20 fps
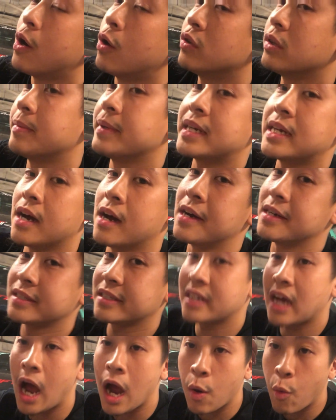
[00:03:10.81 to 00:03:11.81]
only
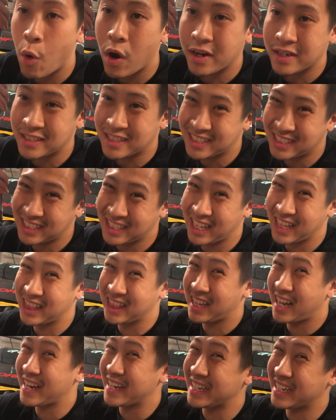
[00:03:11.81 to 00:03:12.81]
because I want just a
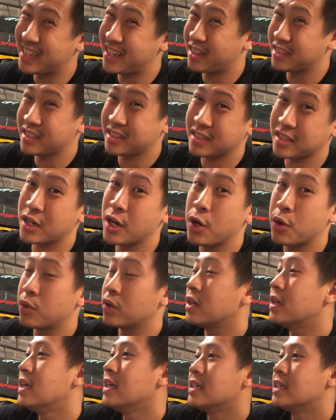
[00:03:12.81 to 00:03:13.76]
light dust coat.